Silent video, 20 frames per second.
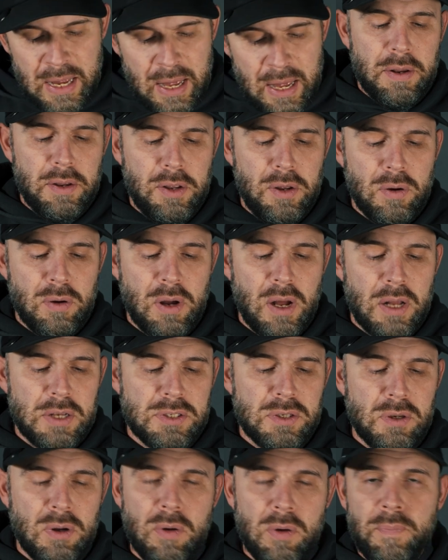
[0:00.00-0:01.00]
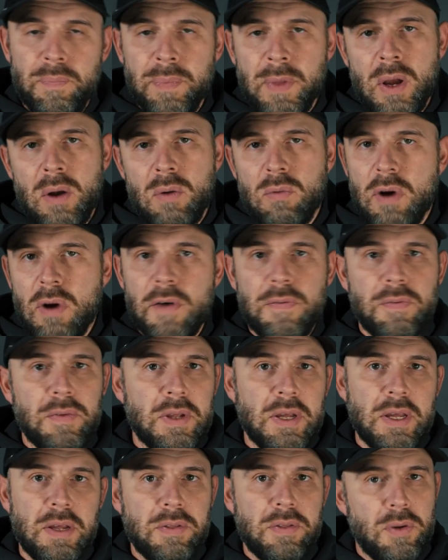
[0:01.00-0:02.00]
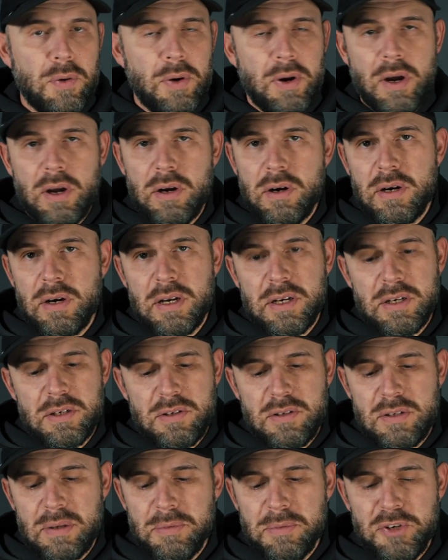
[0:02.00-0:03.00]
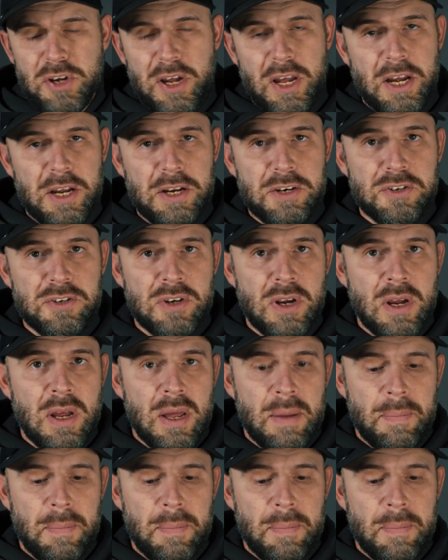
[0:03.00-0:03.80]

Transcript: The uConsole roughly 300 and some change